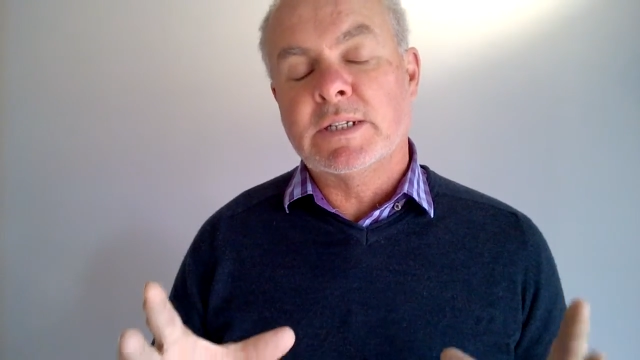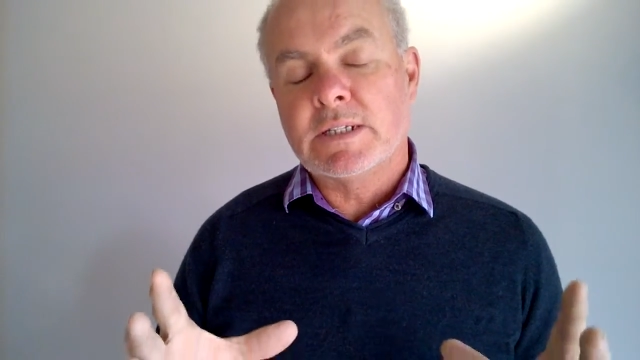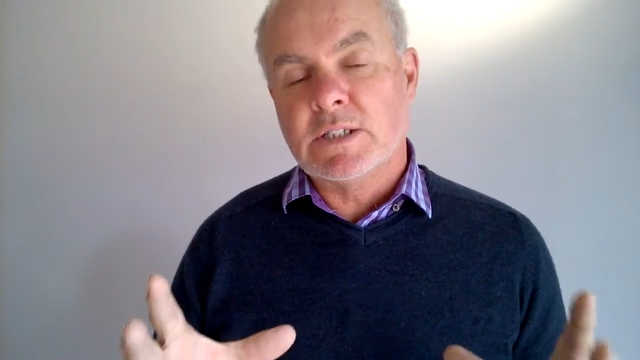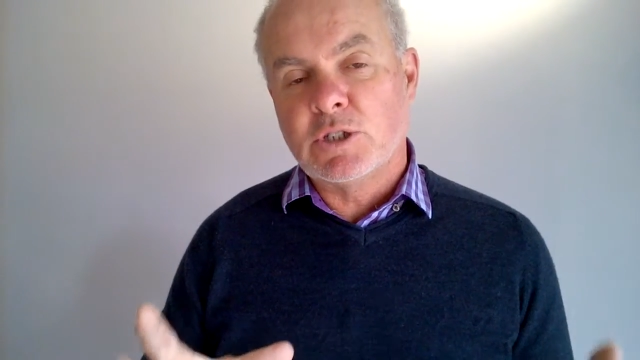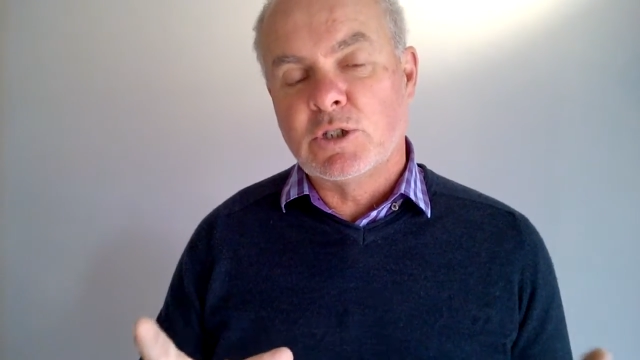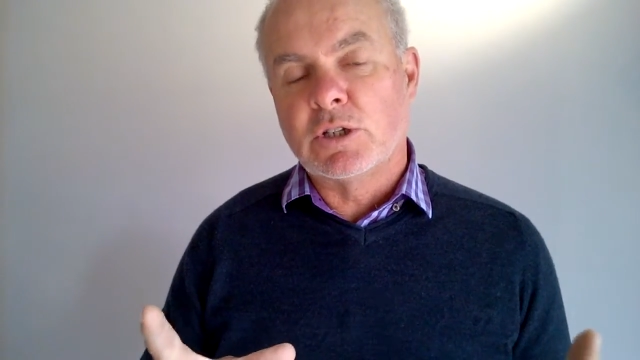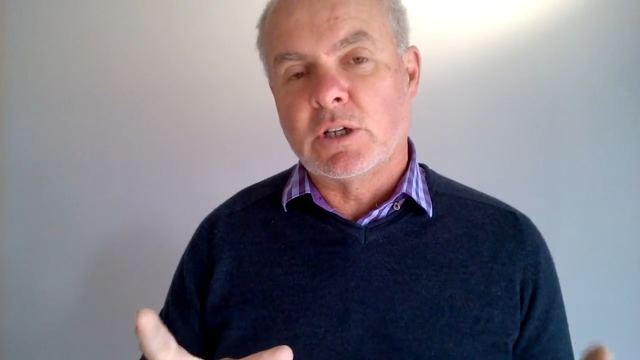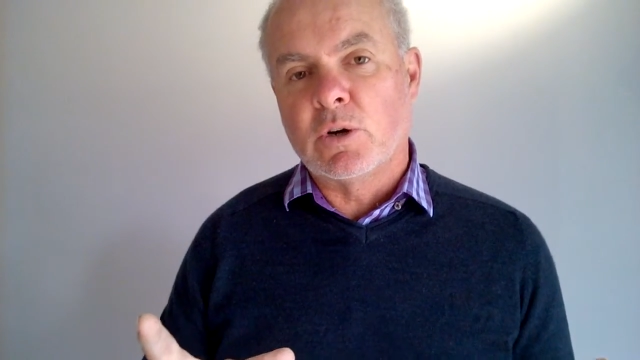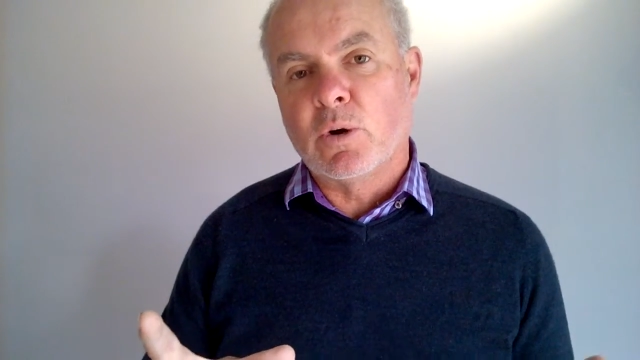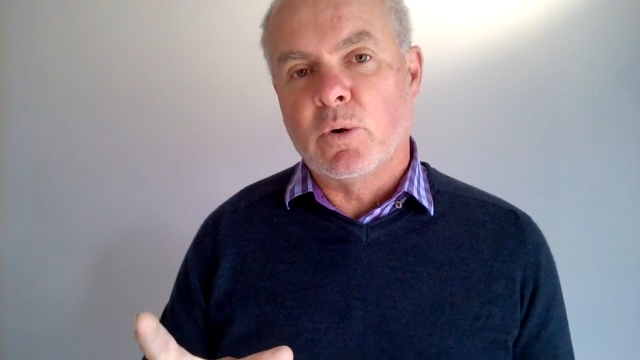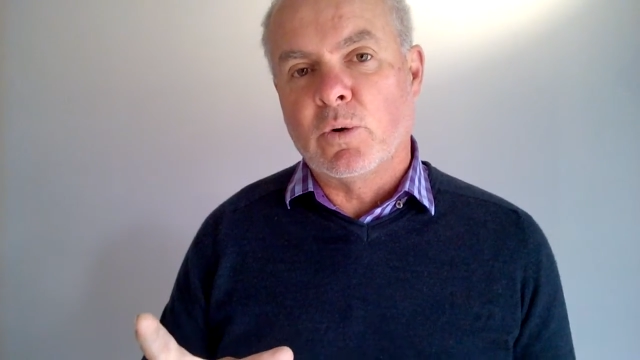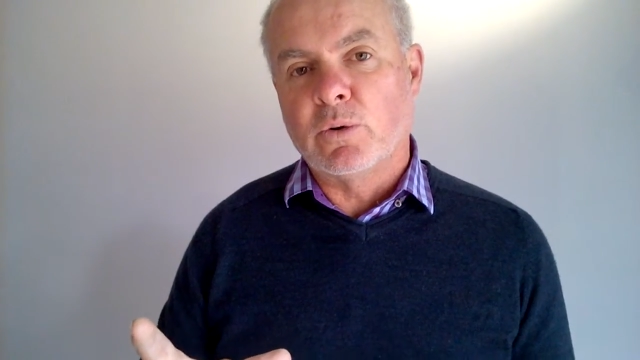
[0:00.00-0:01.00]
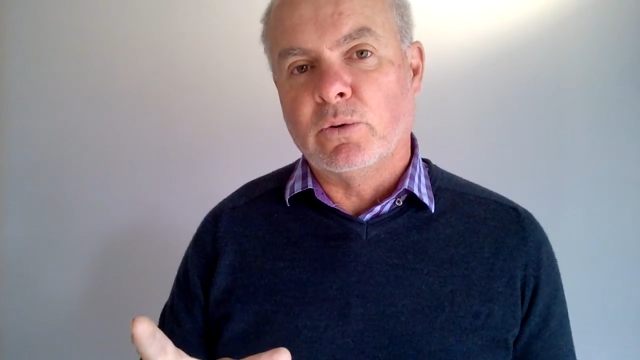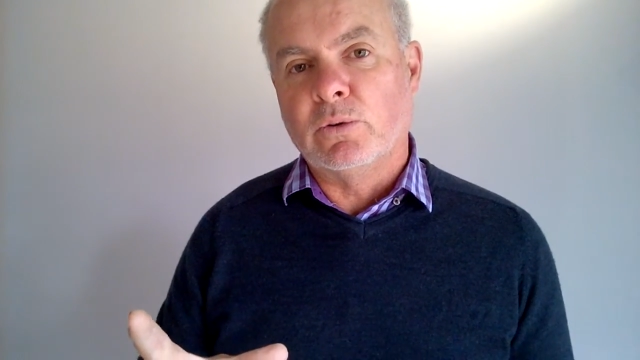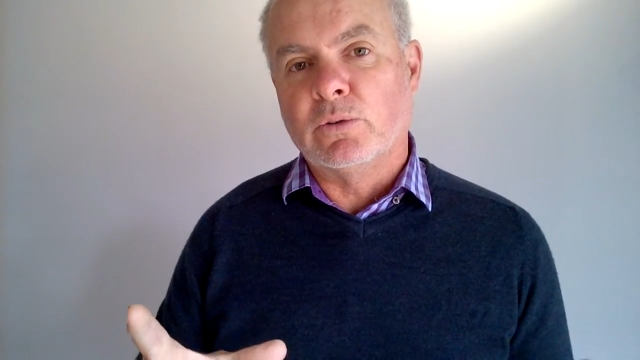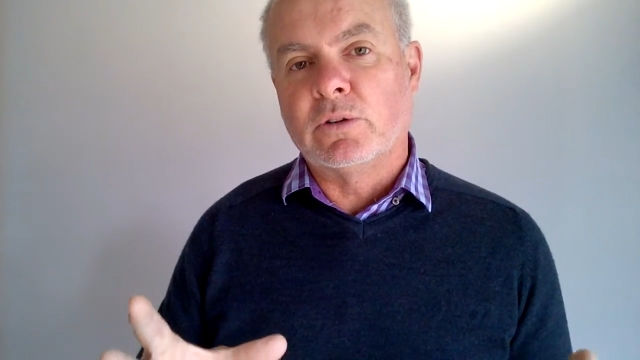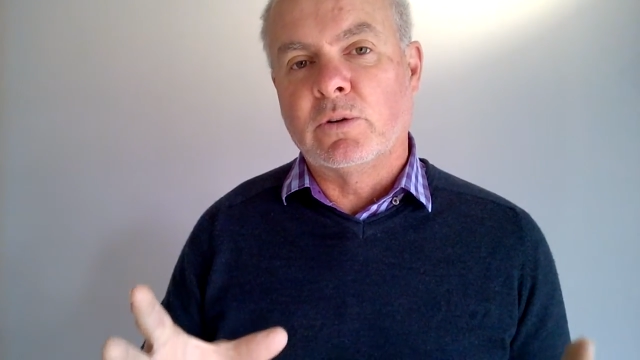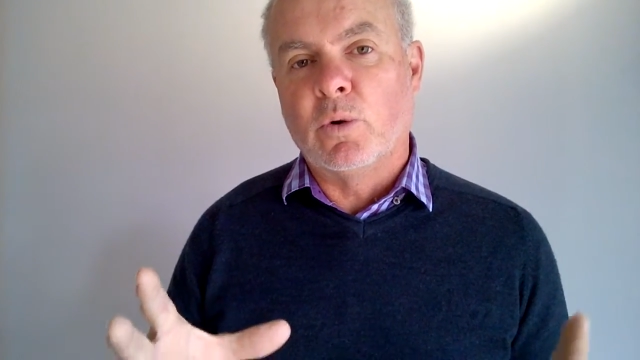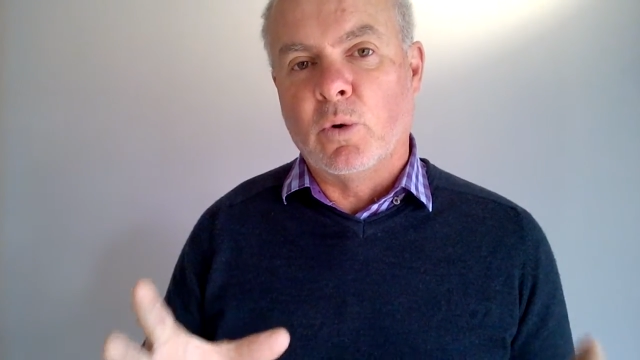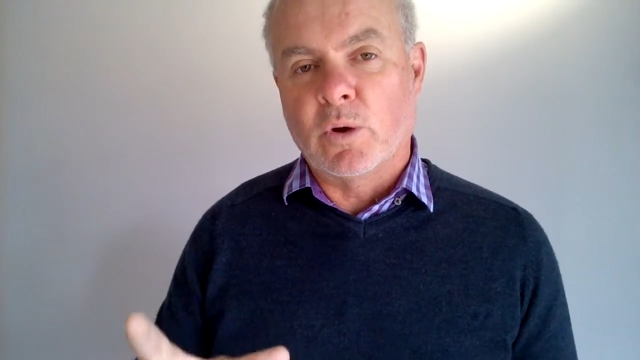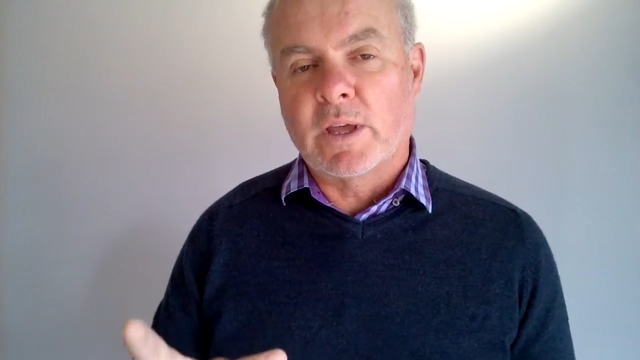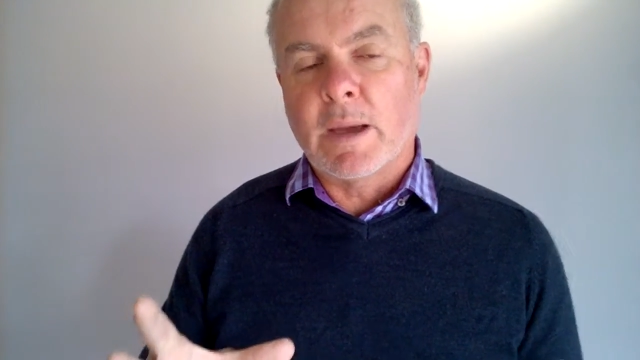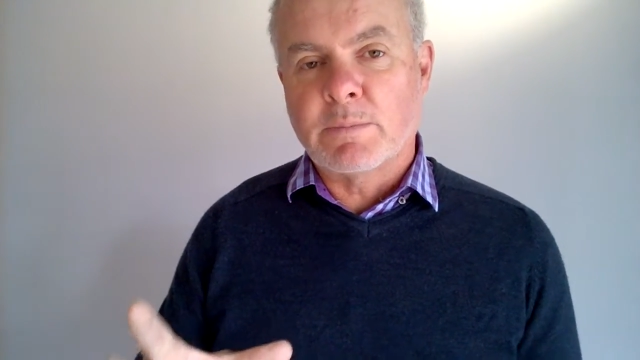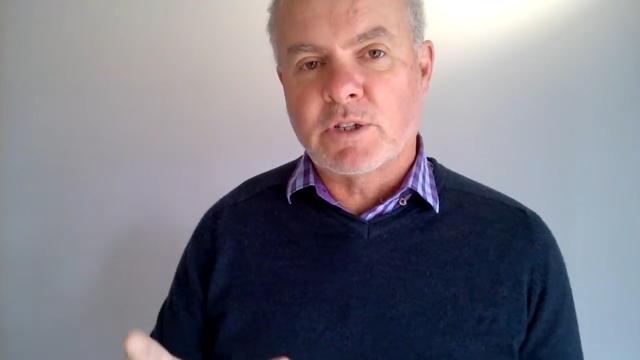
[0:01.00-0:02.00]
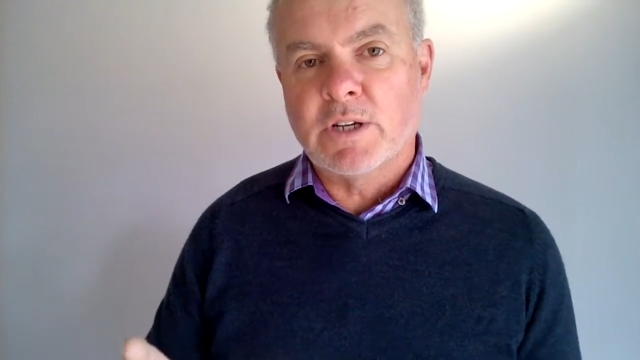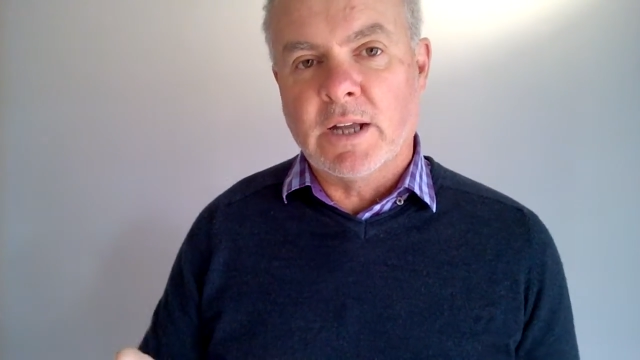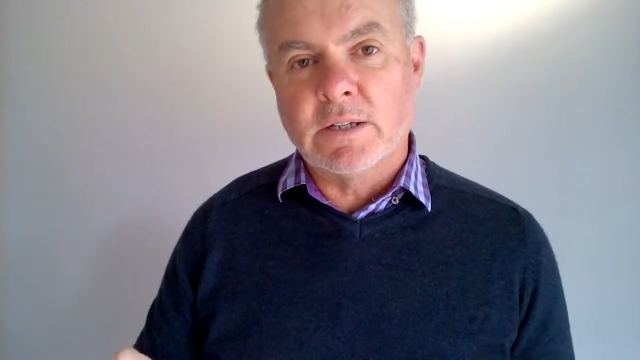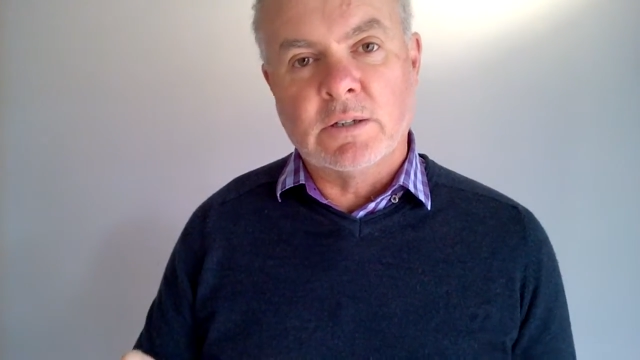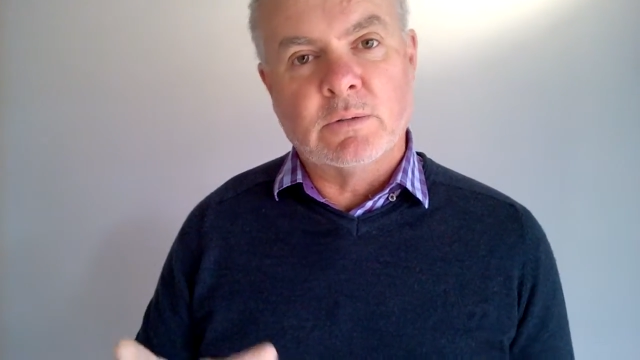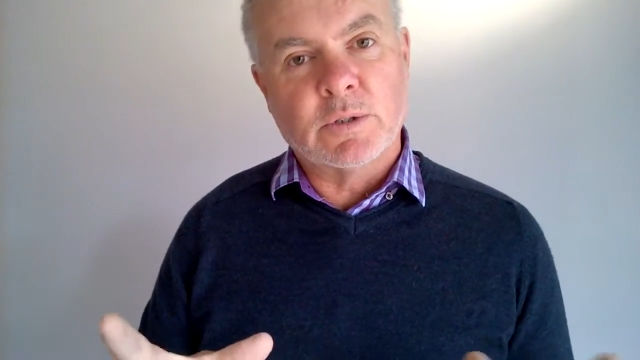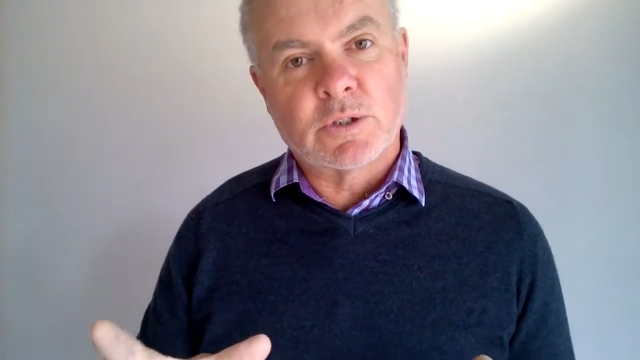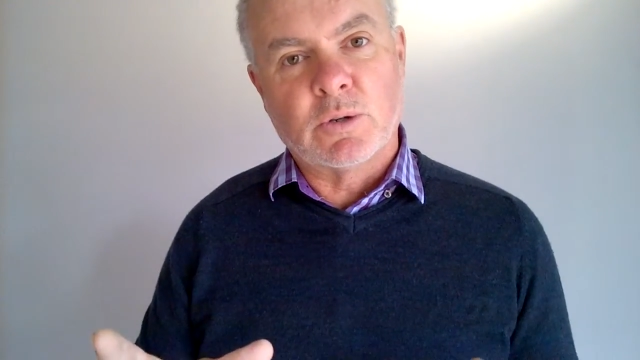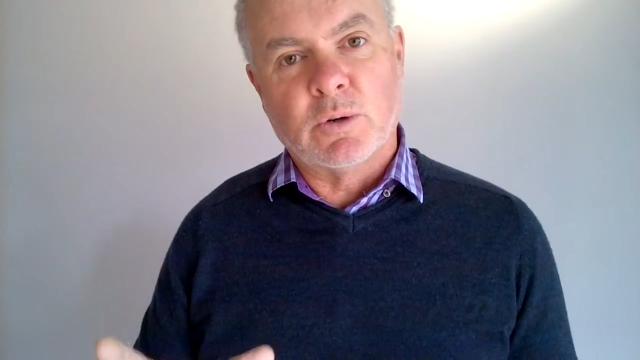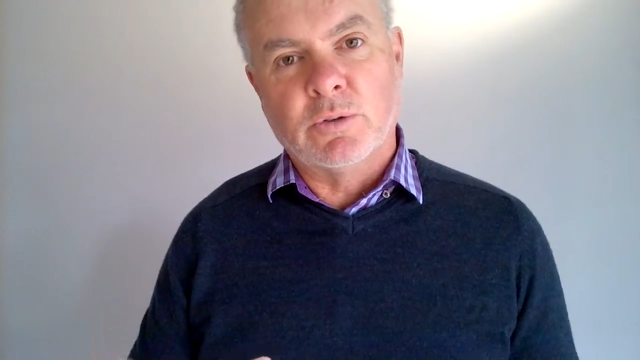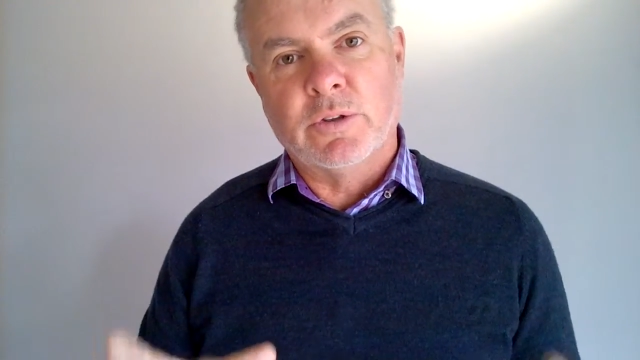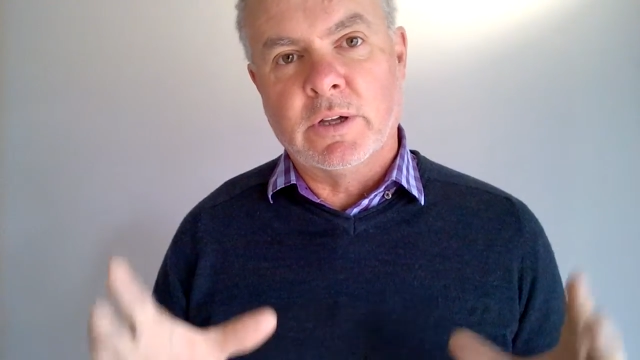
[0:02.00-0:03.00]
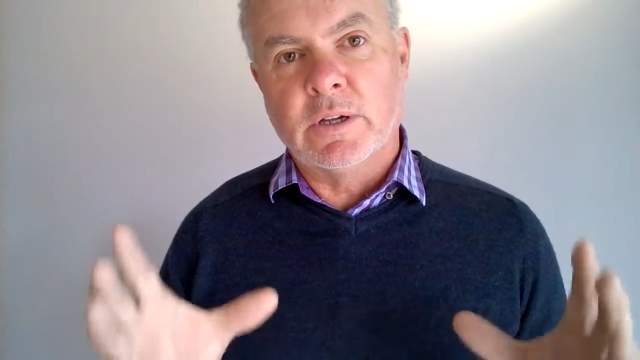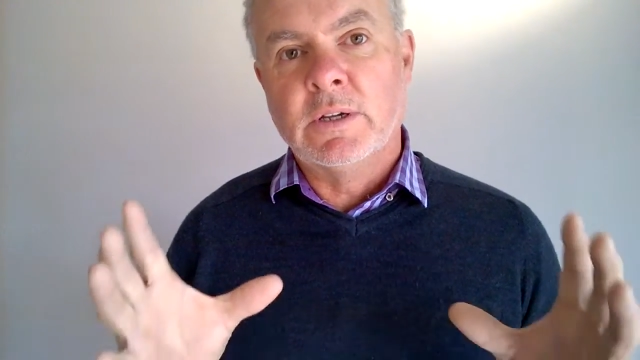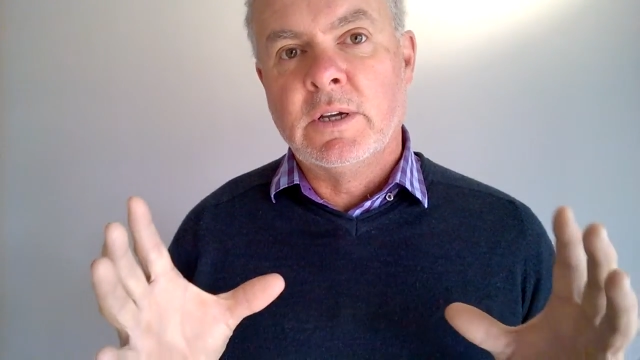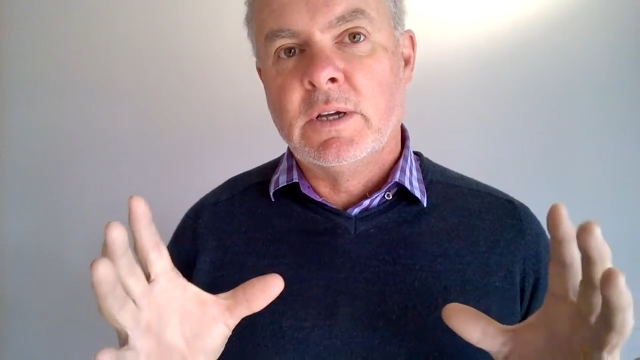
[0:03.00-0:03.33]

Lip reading: is usually captured under what's called the